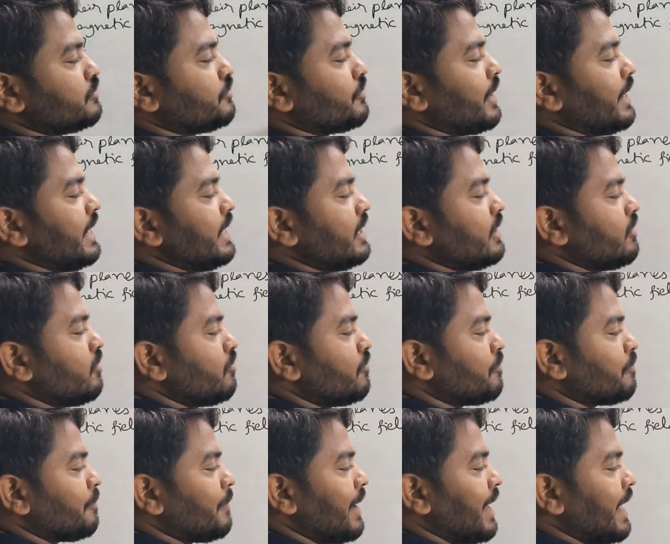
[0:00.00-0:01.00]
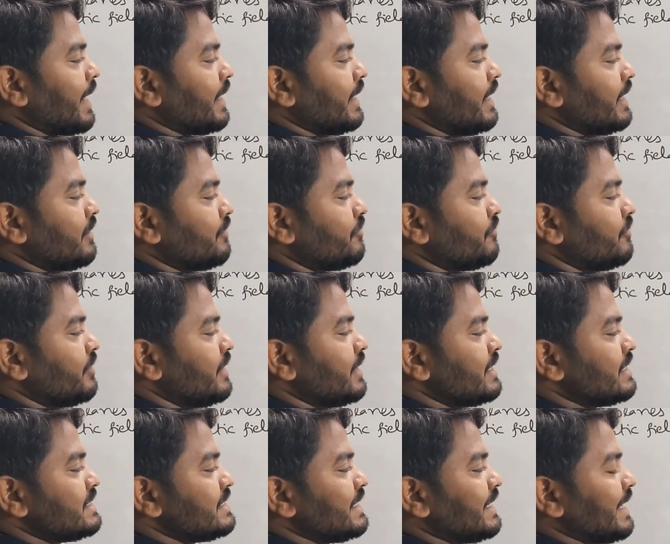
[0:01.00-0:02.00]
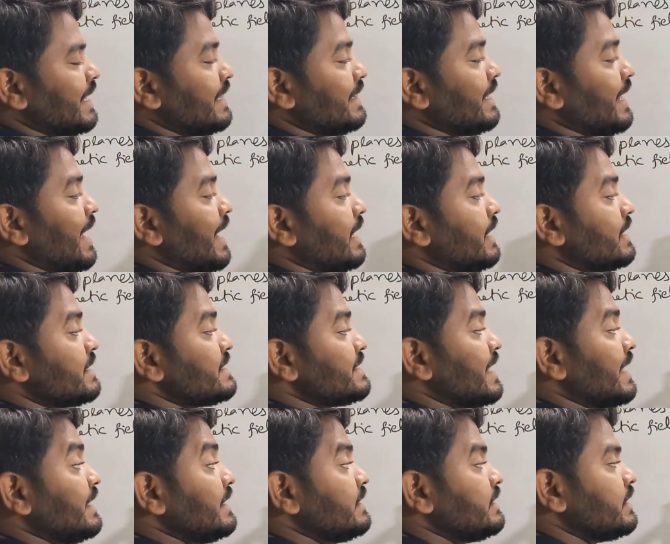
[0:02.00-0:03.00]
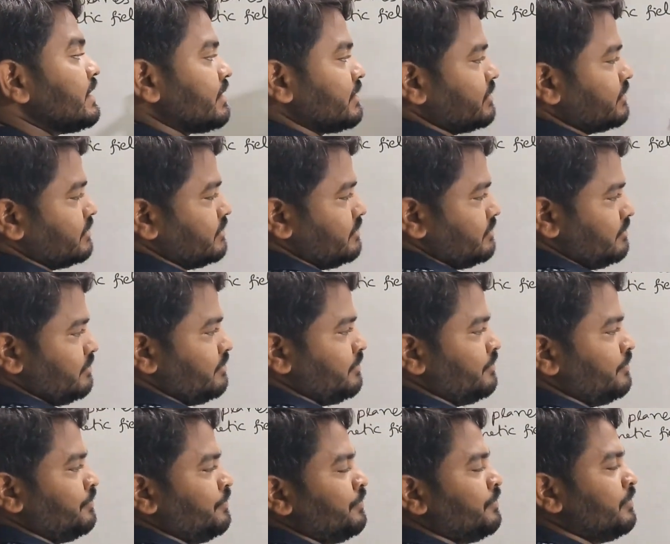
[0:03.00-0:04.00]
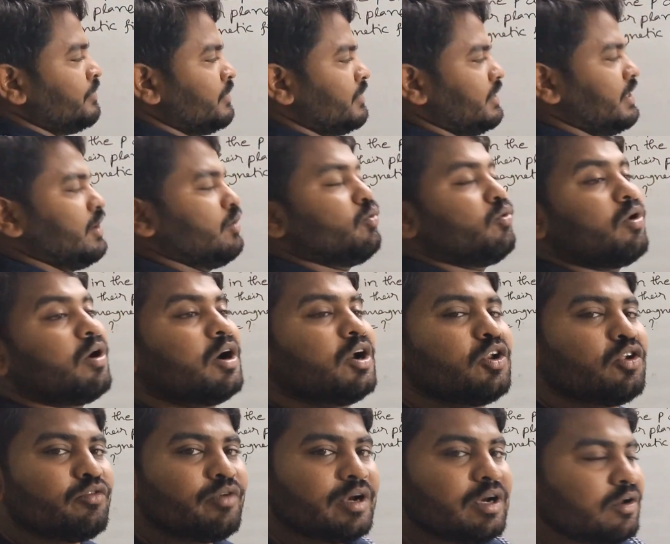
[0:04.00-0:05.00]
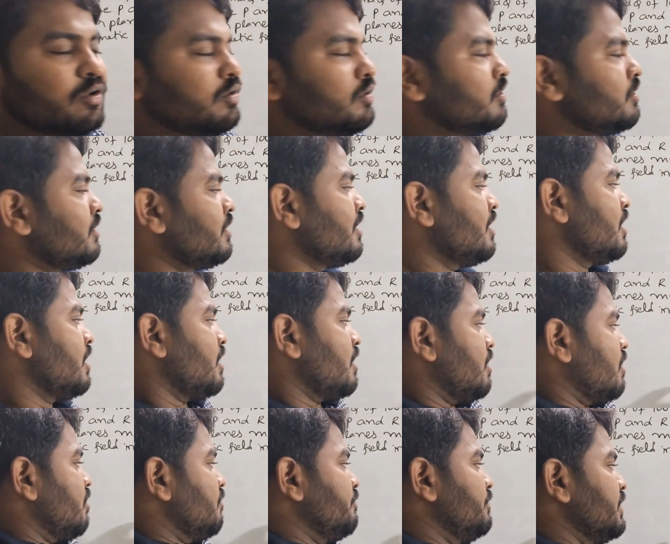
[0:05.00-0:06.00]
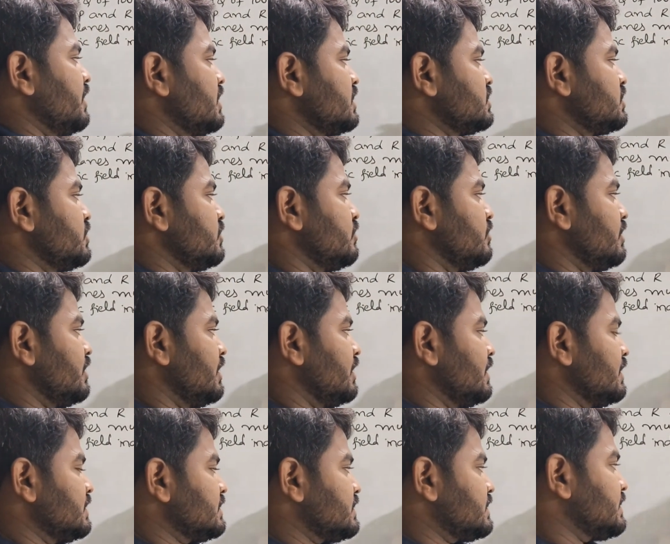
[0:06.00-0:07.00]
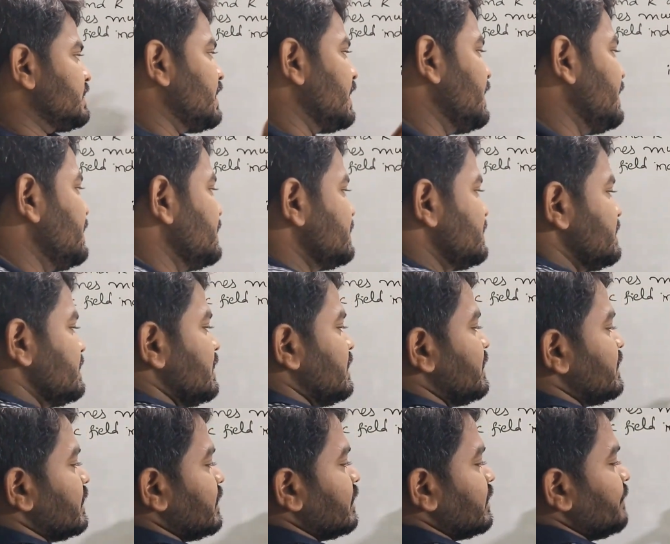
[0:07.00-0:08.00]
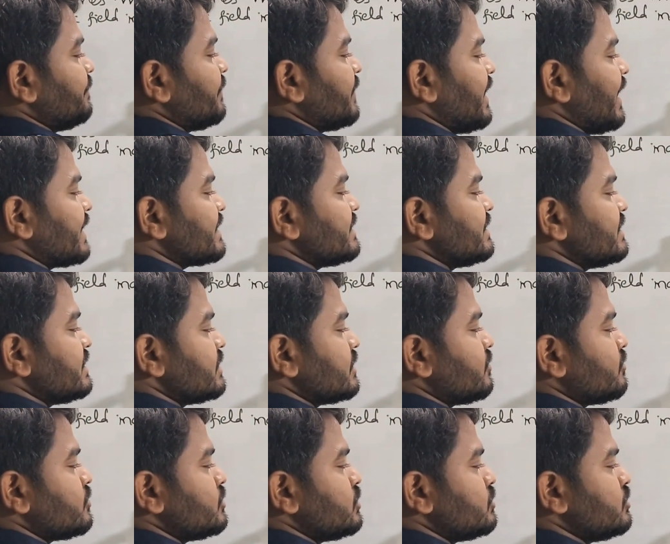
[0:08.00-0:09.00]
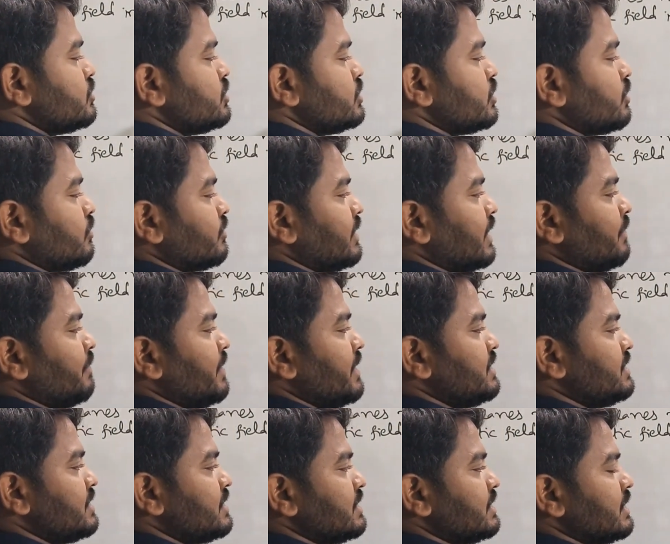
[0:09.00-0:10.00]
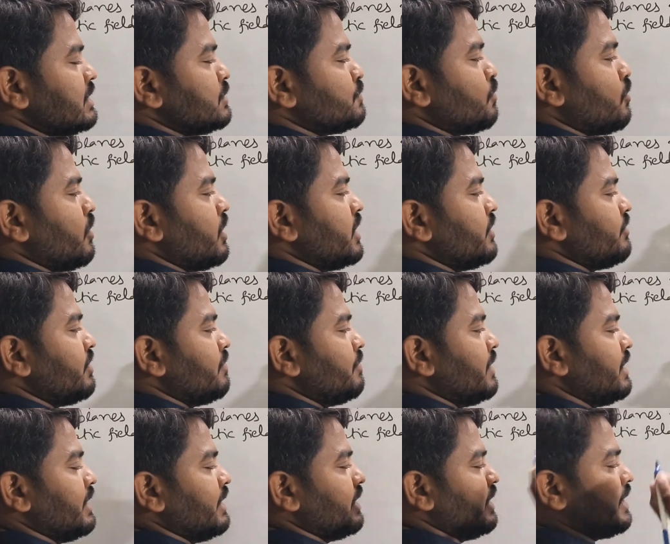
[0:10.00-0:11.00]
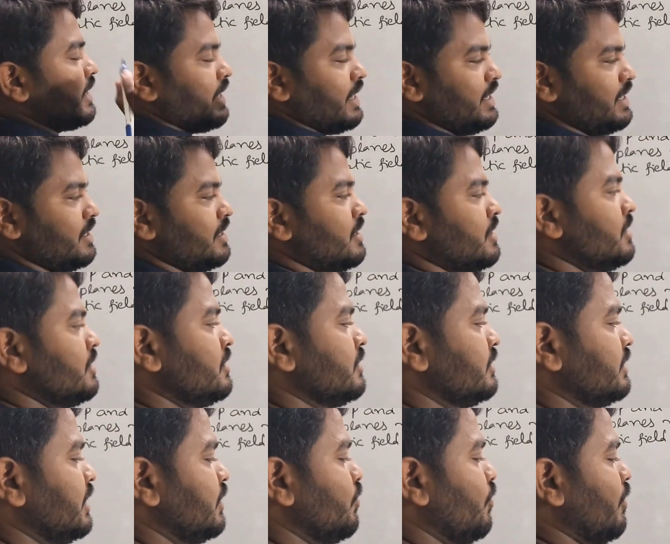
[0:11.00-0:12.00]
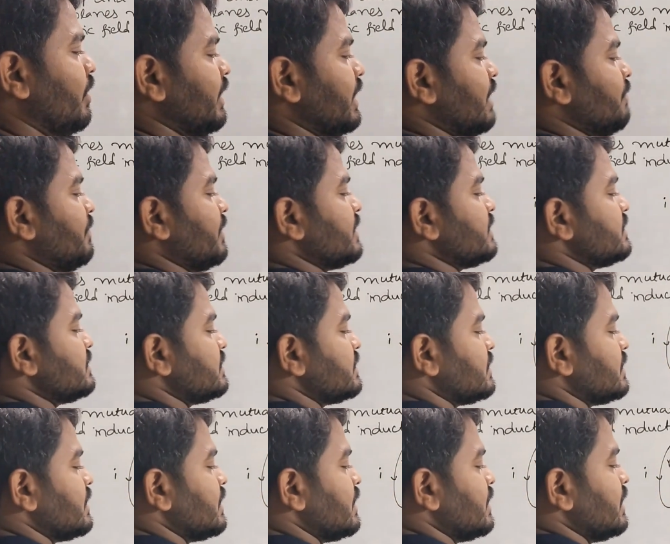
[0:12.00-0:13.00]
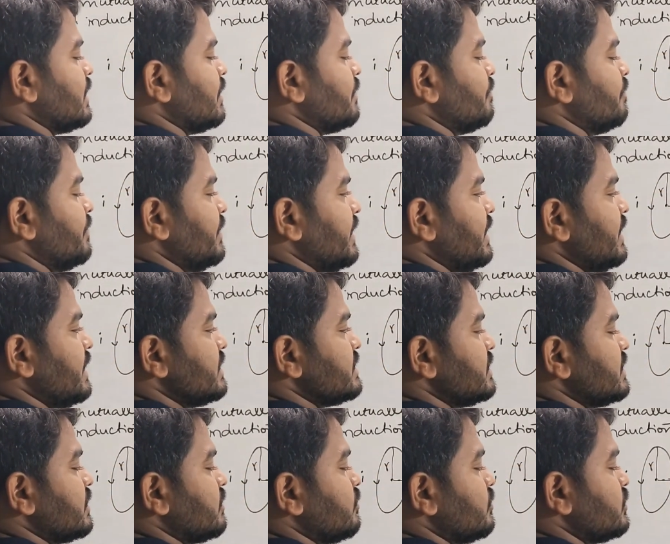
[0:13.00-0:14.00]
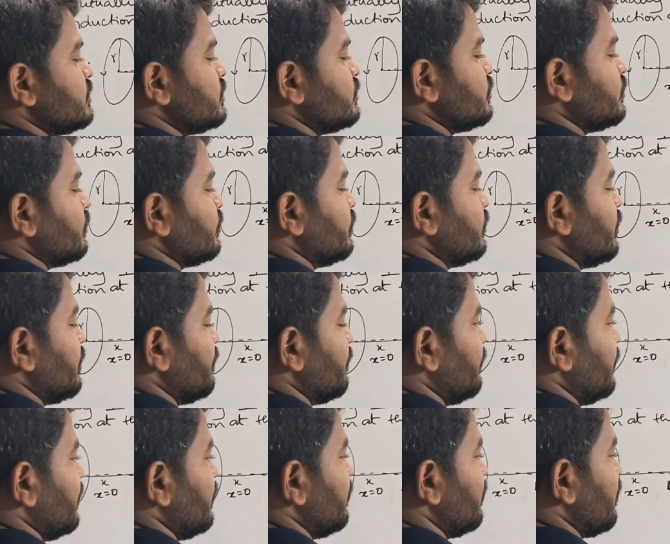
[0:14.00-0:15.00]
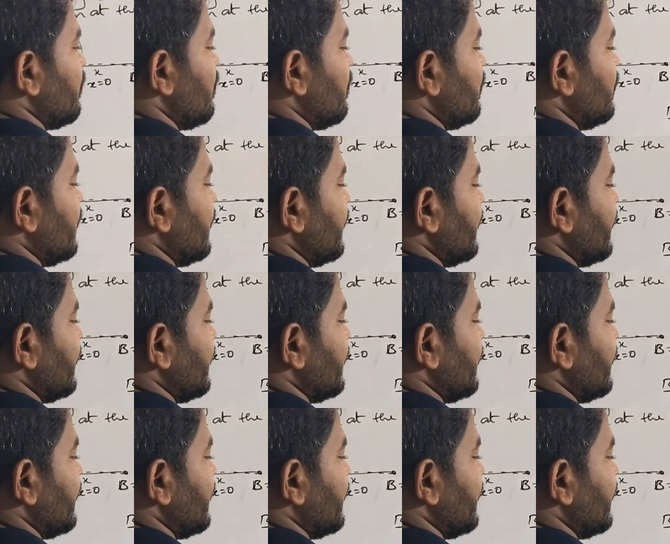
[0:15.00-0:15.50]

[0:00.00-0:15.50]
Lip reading: find out magnetic field strength at the center, then what you will do? Obviously you will insert x is equals to 0. That means this point will be here, right? Then what happens? B is equals to mu naught